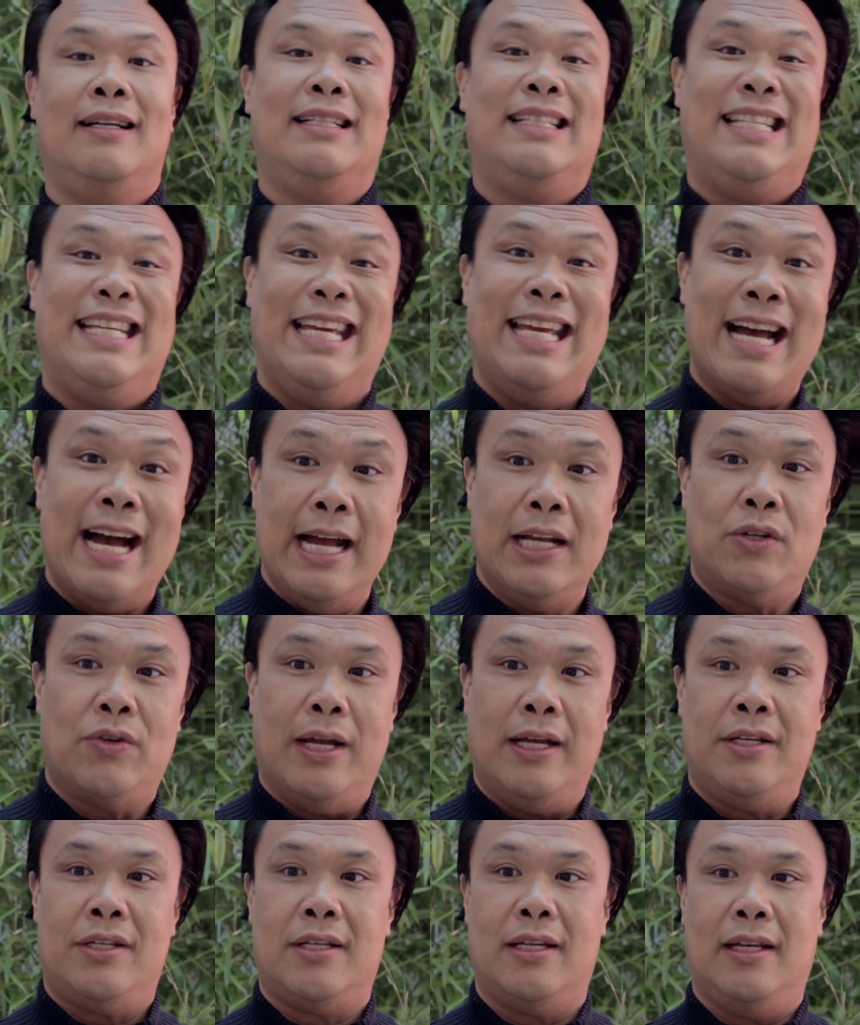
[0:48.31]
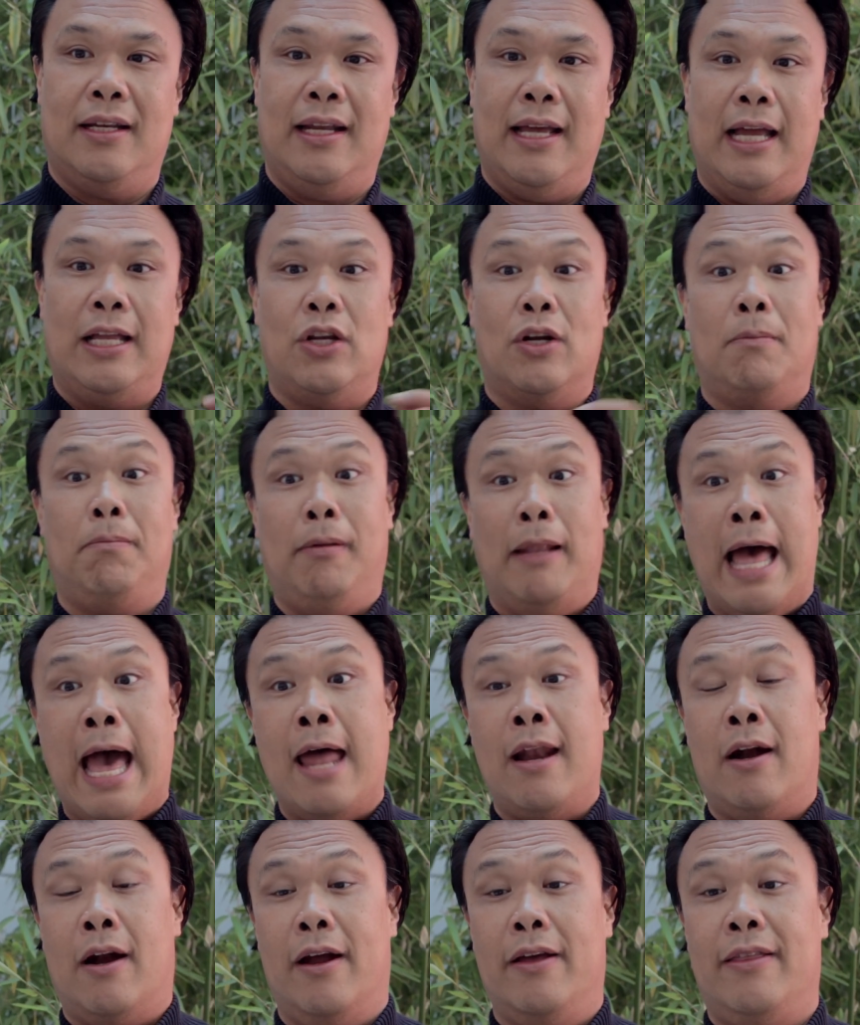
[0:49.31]
Dehydration and your
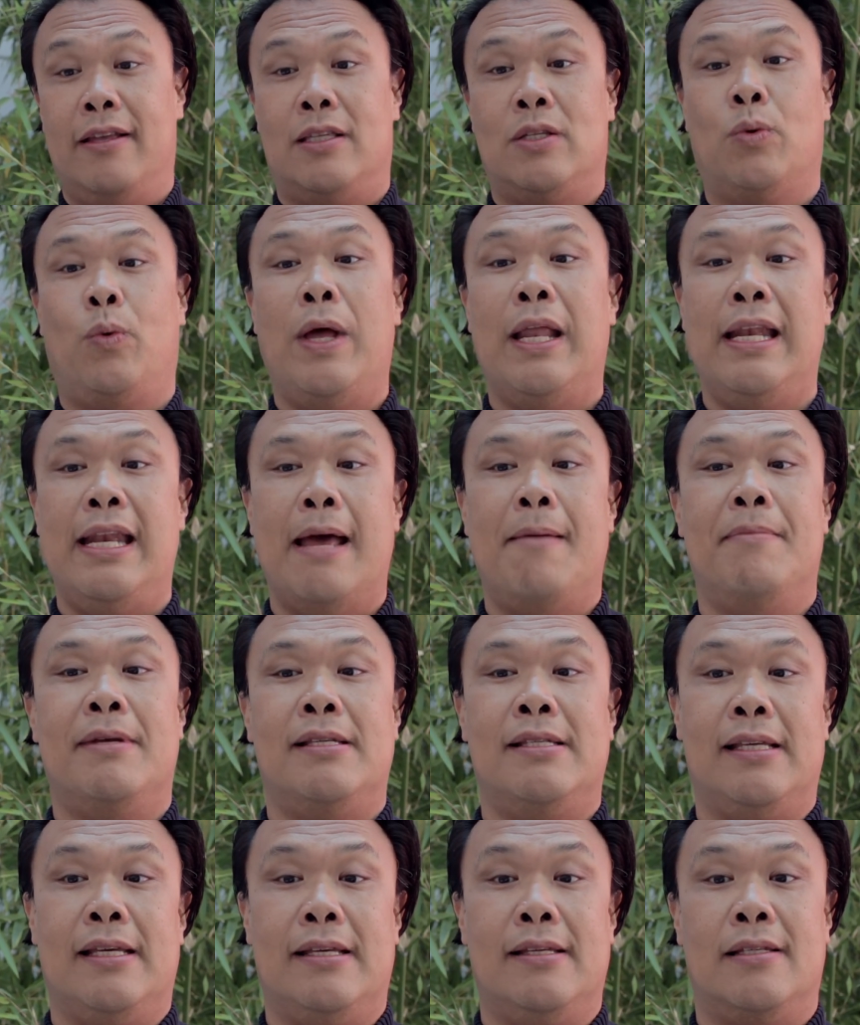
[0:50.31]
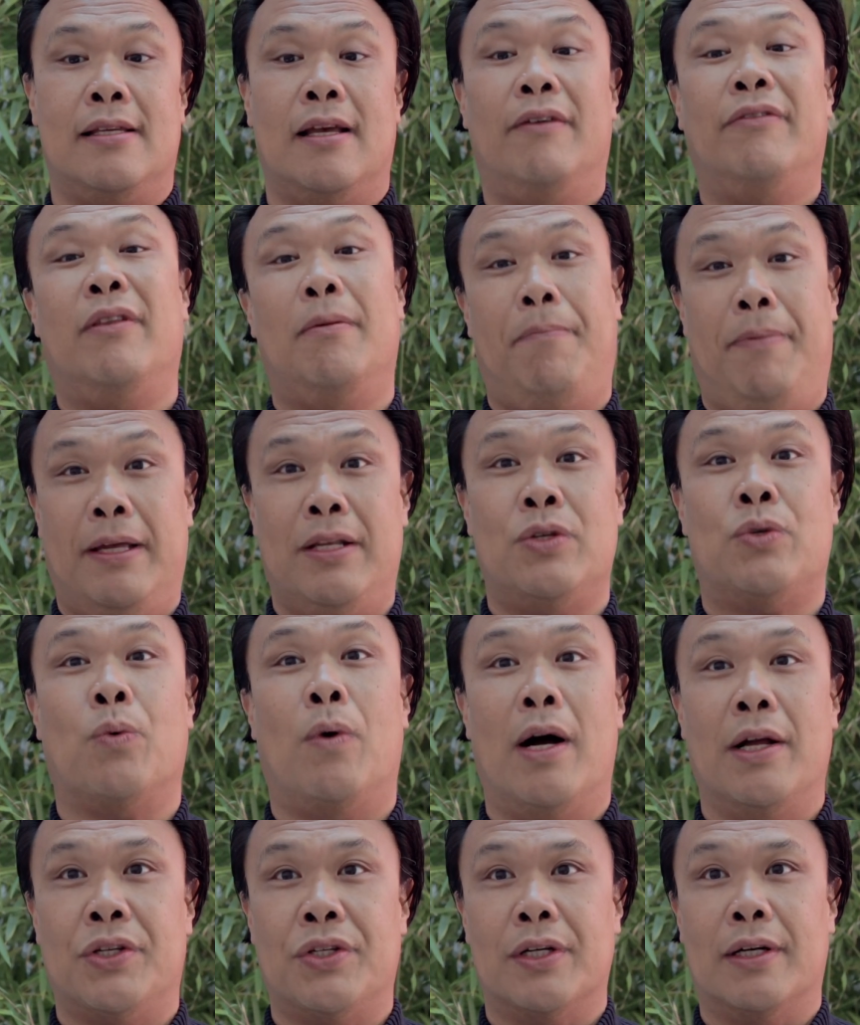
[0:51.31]
bladder are the twin nemesis of the binge
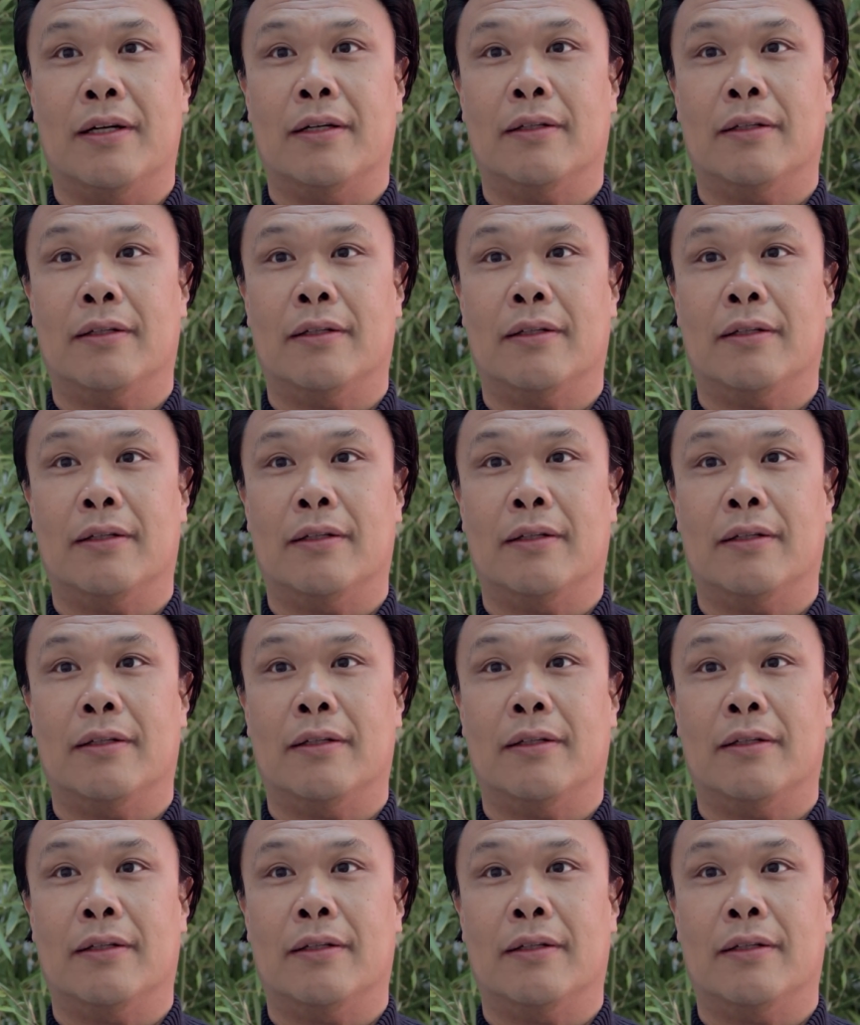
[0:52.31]
watcher.